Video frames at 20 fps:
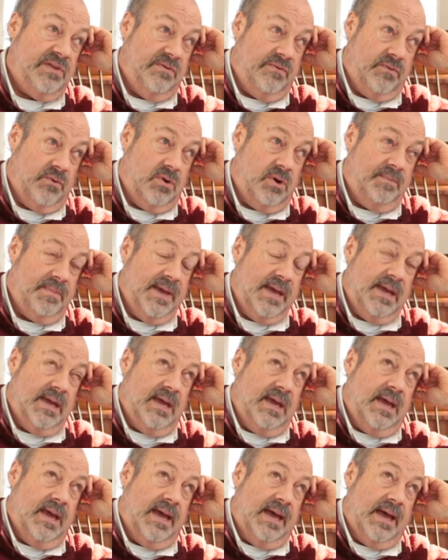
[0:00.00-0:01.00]
the form.
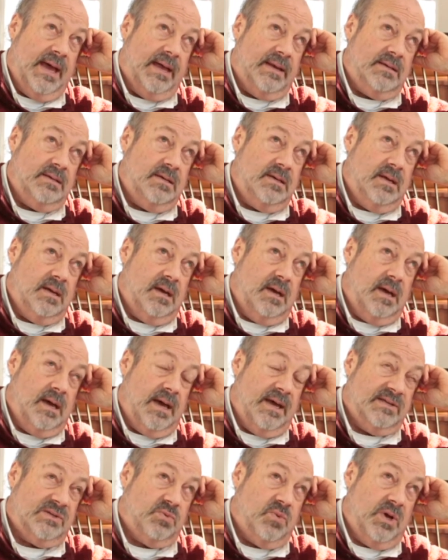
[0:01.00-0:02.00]
And
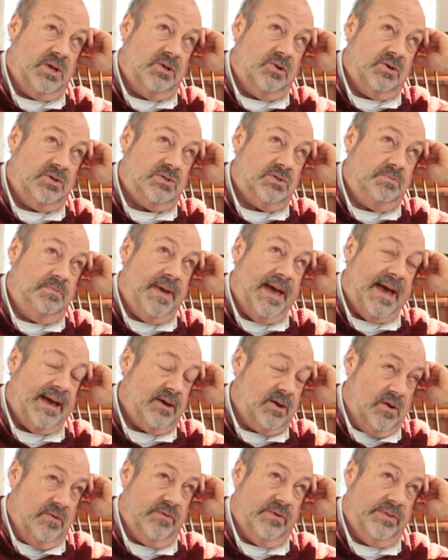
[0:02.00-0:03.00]
as one looks
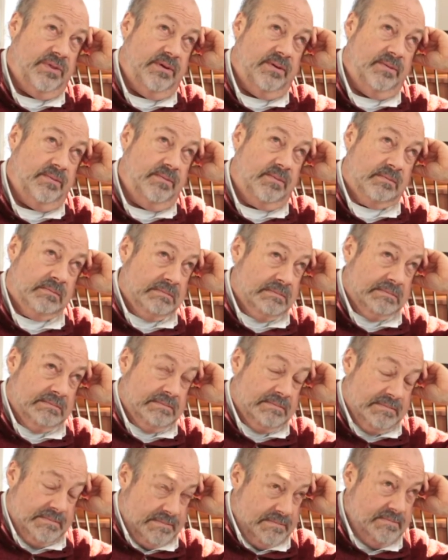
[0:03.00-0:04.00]
back over the
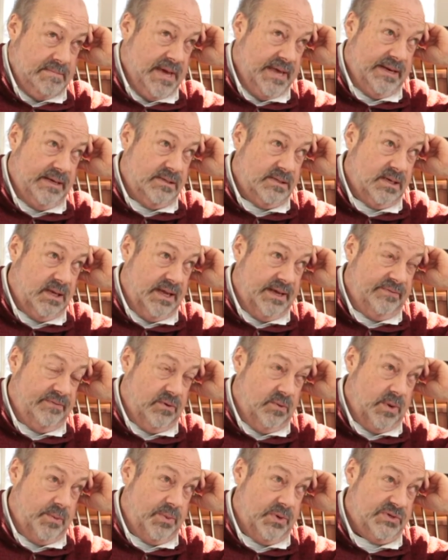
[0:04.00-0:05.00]
many
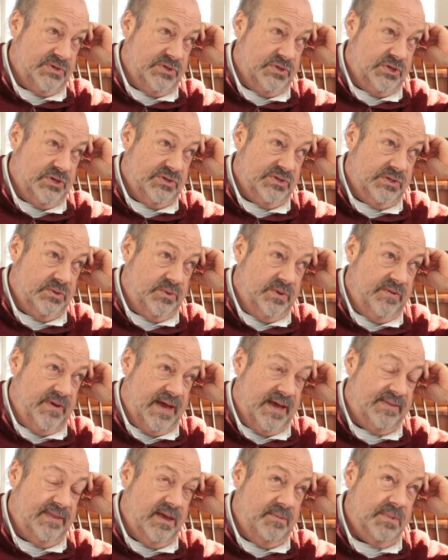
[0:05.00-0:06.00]
delightful one-person shows that we've
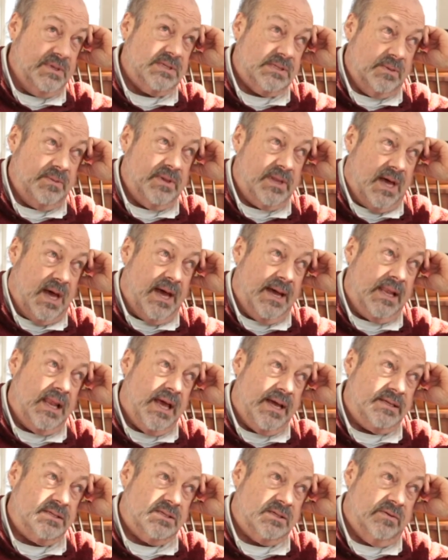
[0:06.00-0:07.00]
had, they've been some of the
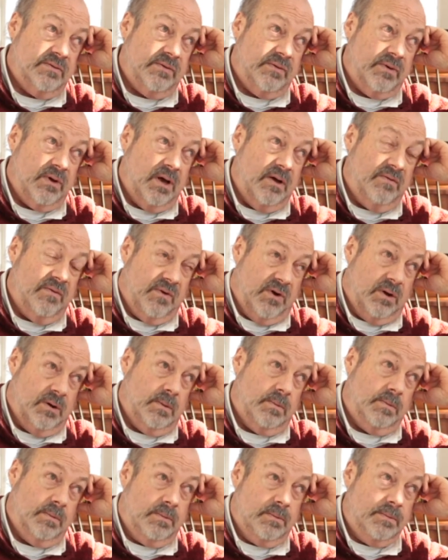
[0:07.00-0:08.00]
highlights of
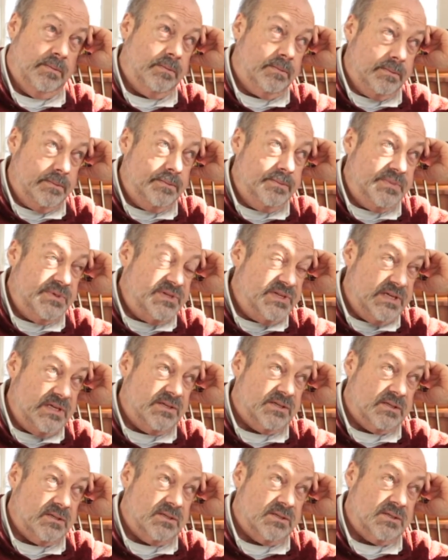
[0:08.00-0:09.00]
our
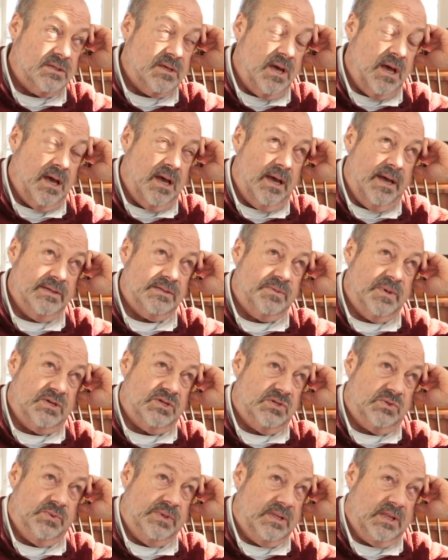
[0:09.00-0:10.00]
seasons, as
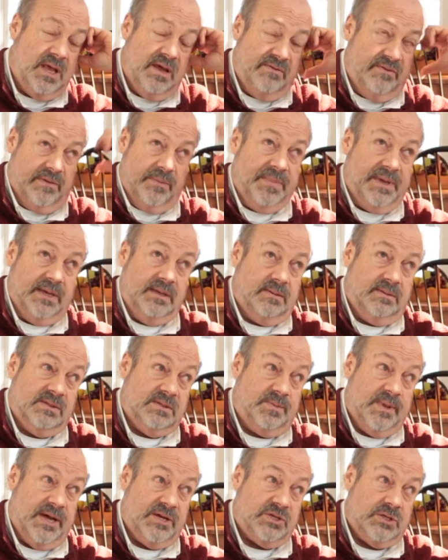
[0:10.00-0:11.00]
much as we love a big
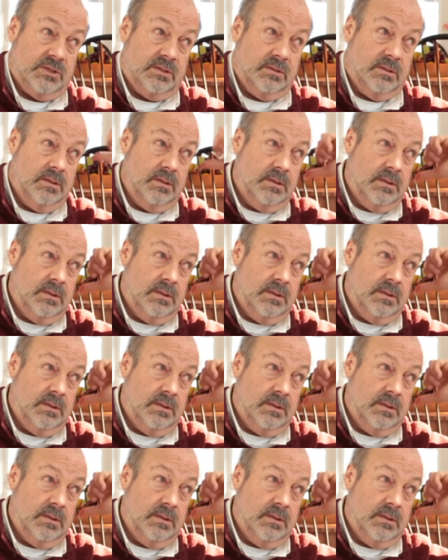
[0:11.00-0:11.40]
splashing